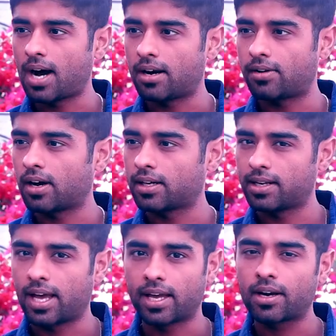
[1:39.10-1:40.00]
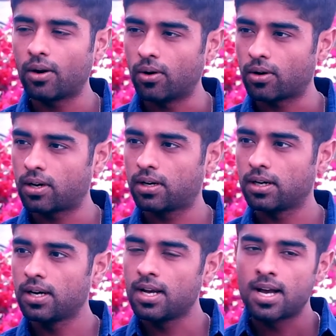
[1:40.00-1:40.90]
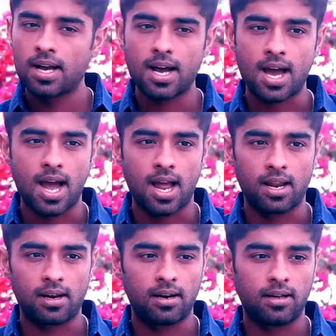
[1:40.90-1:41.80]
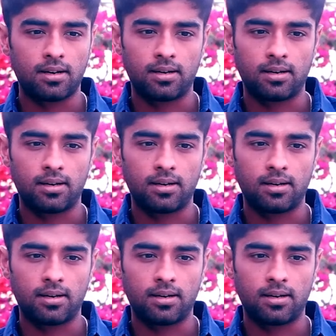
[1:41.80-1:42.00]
hard drugs like coke and